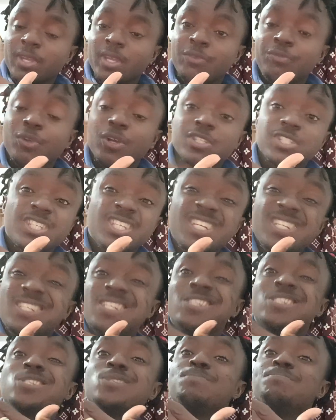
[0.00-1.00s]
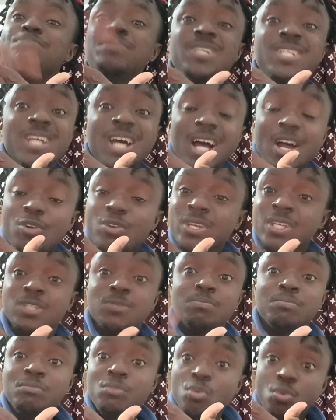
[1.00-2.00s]
If you have seen the speed, how
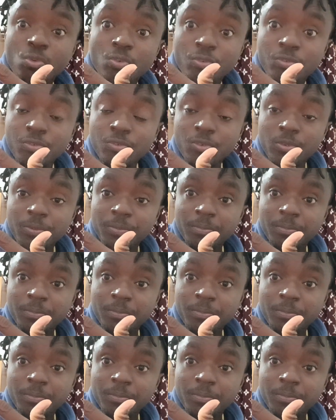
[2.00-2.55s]
it move,